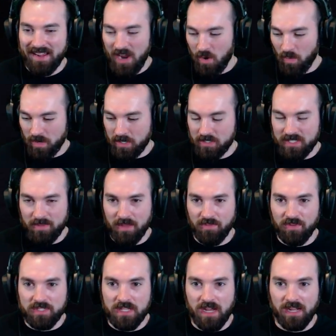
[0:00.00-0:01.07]
We're gonna do something
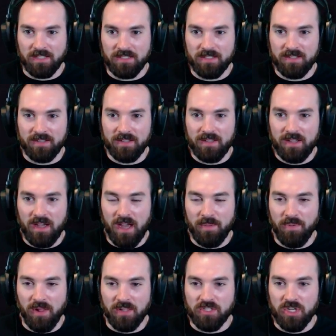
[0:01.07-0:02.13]
for science. I
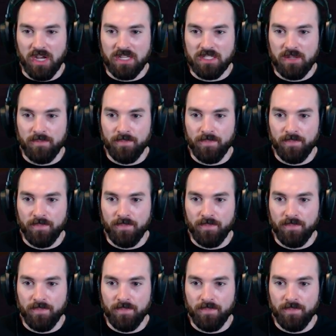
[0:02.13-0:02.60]
apologize.